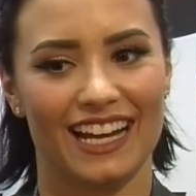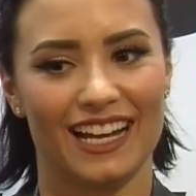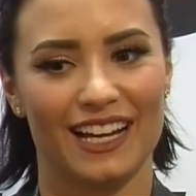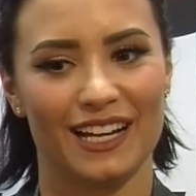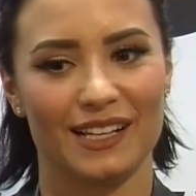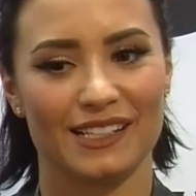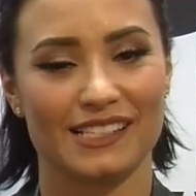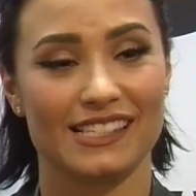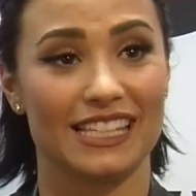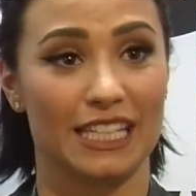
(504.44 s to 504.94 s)

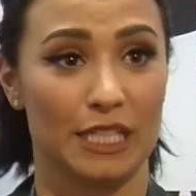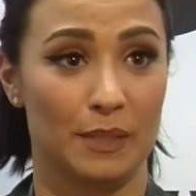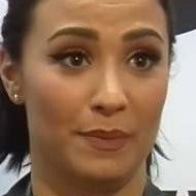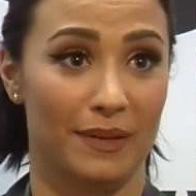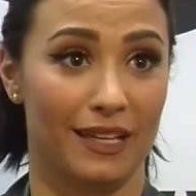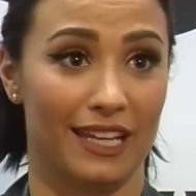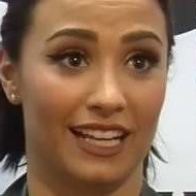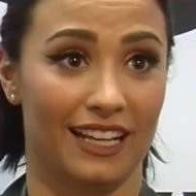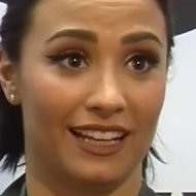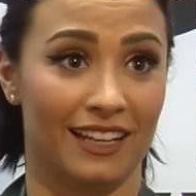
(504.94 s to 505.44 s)

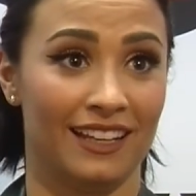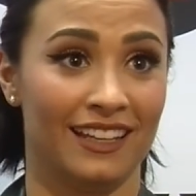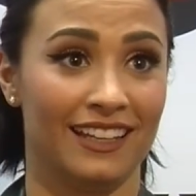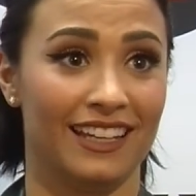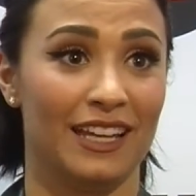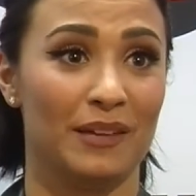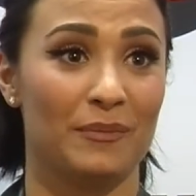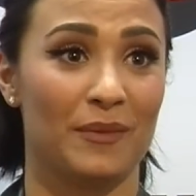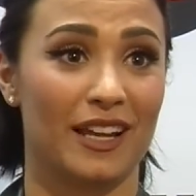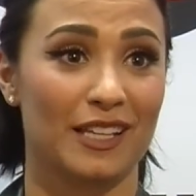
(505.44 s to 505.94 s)
Sleeping.
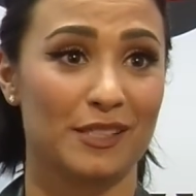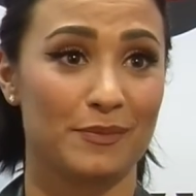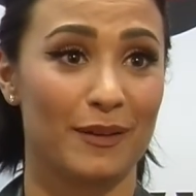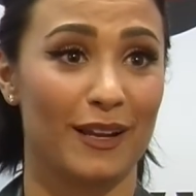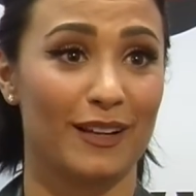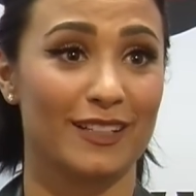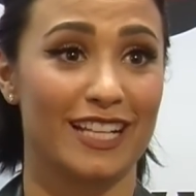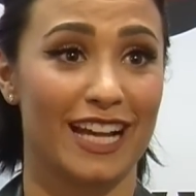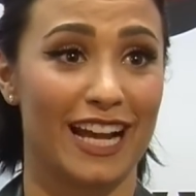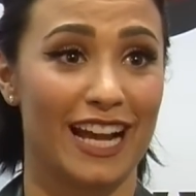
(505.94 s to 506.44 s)
In my
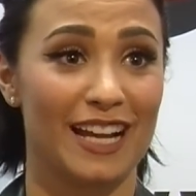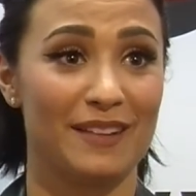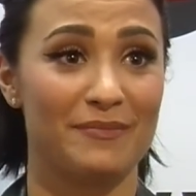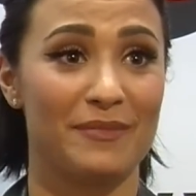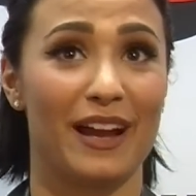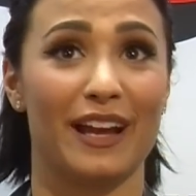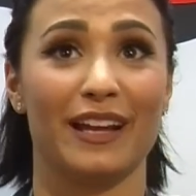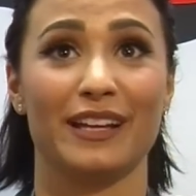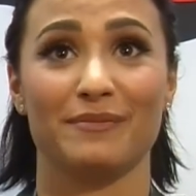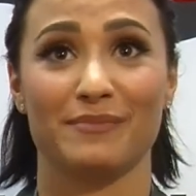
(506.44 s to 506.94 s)
spare time,
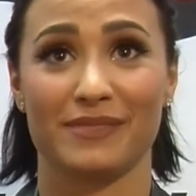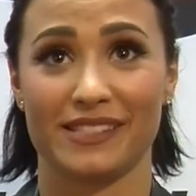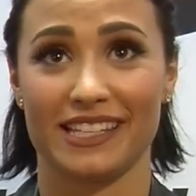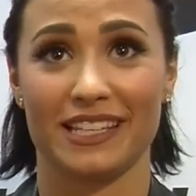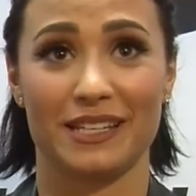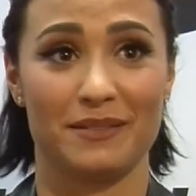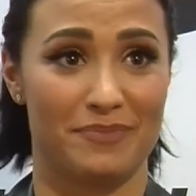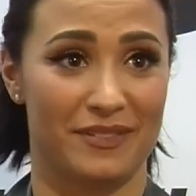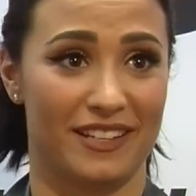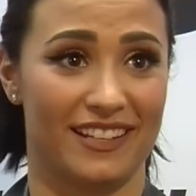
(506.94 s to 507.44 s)
I am
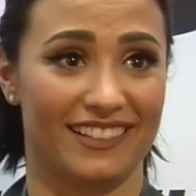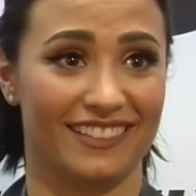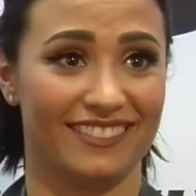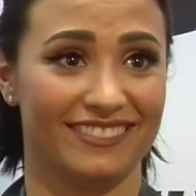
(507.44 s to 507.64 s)
sleeping.